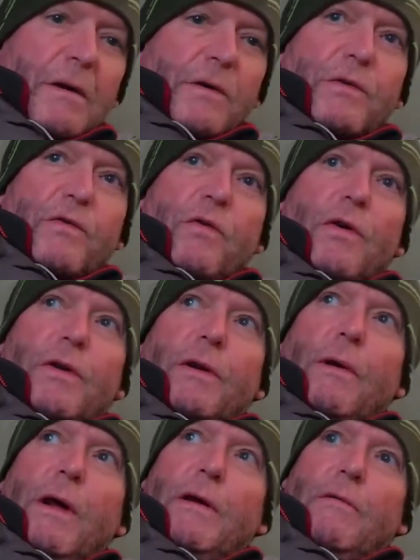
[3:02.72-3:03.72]
shall try and
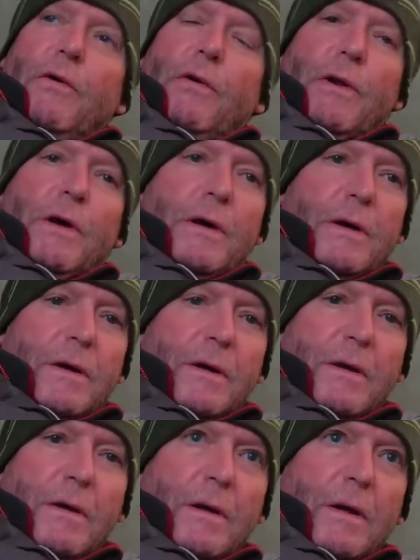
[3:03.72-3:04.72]
do later on.
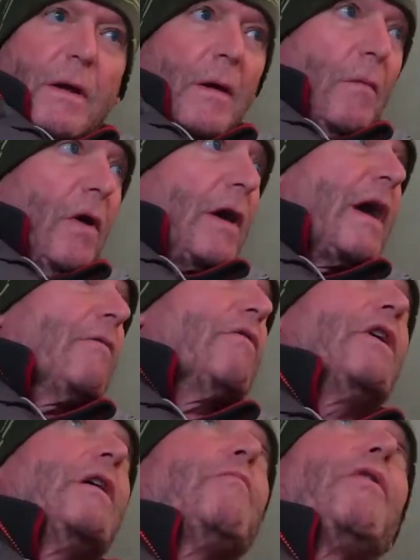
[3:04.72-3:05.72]
But yeah, I'm
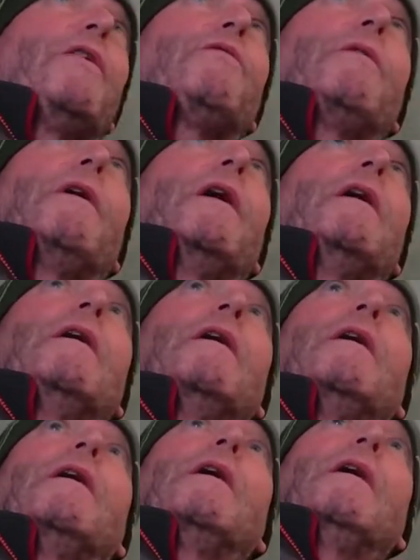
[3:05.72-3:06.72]
really impressed with it.
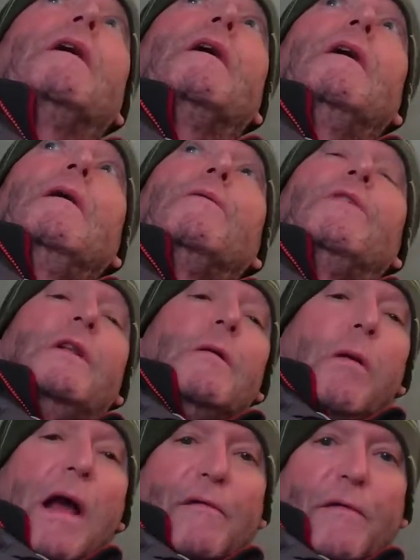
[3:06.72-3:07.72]
It was in
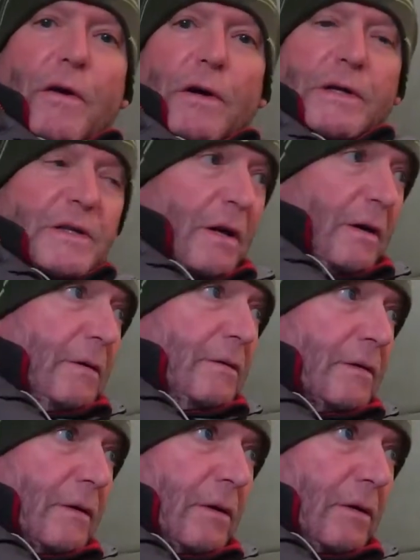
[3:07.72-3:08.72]
the Black Friday sale,
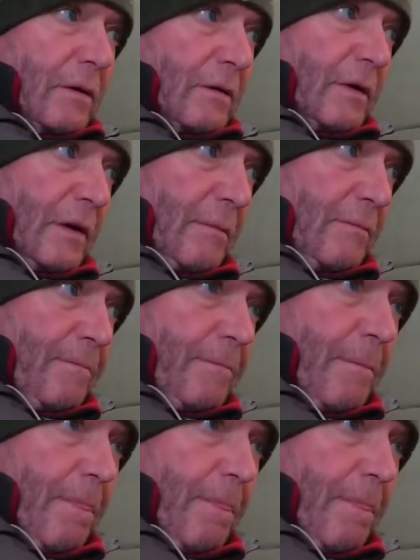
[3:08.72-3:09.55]
so I got £40